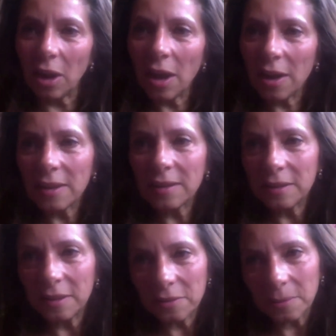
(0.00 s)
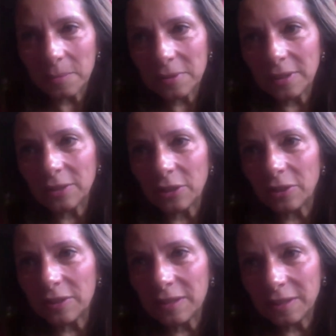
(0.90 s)
And there are
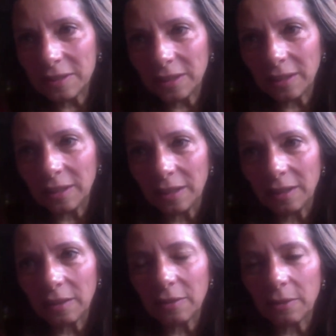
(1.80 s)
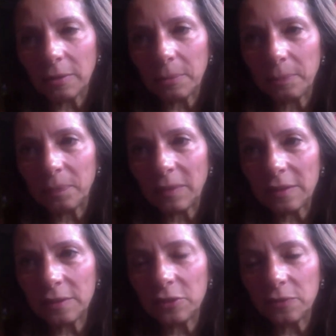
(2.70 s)
systems that are assisting
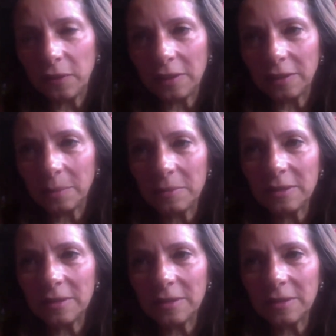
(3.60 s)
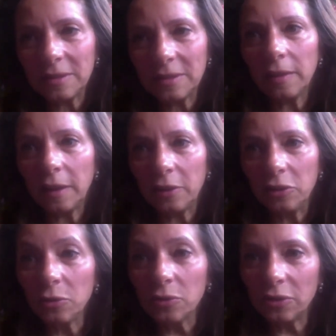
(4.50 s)
such victims, and they are
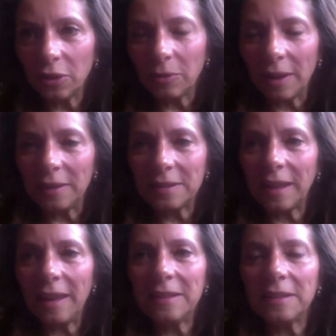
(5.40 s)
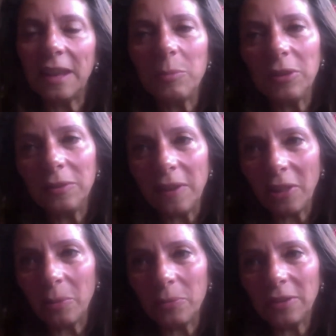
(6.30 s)
used in the United States, and they've been
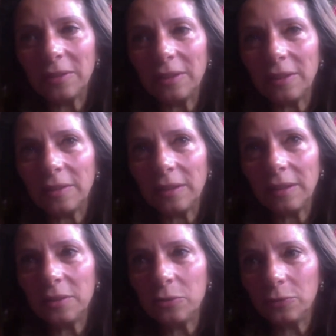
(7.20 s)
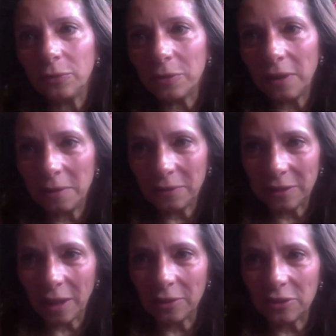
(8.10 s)
developed in the Institute for Creative
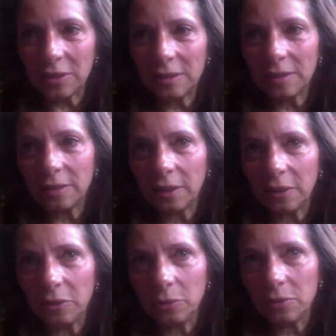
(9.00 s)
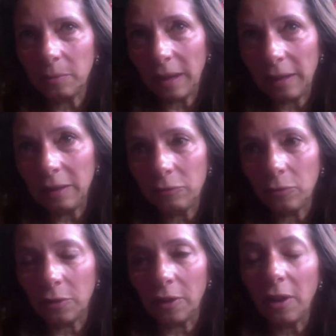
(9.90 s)
Technologies, and they're used mainly
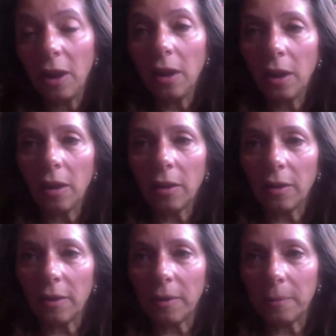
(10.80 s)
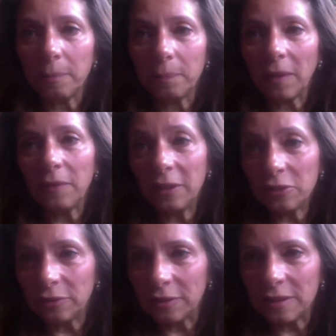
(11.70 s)
for
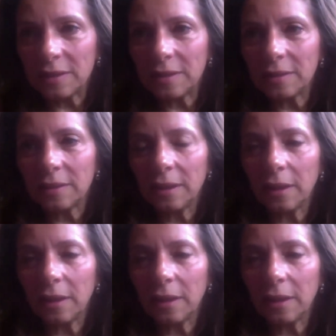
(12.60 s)
veterans